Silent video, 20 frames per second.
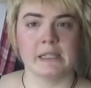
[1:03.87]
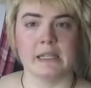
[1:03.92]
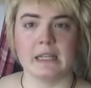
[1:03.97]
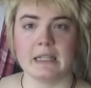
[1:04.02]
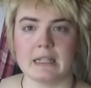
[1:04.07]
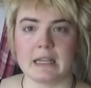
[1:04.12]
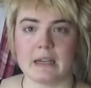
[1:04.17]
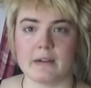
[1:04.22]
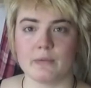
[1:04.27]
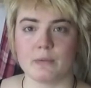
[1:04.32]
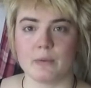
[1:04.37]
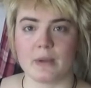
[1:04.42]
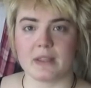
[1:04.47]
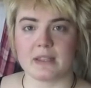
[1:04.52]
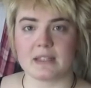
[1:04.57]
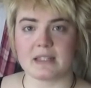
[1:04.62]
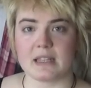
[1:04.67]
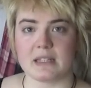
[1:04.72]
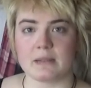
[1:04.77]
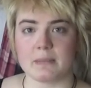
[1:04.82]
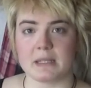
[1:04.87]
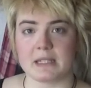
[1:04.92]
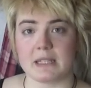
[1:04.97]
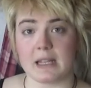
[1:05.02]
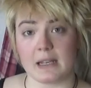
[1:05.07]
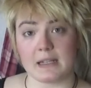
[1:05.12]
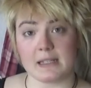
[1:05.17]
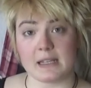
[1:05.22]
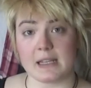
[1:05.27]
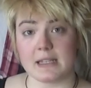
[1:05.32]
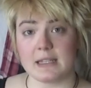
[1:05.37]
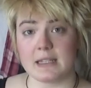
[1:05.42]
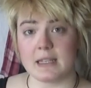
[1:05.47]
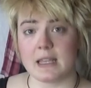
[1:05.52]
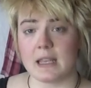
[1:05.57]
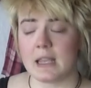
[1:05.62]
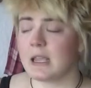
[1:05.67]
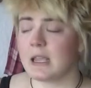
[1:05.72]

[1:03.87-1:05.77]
enough with the sentimentalities.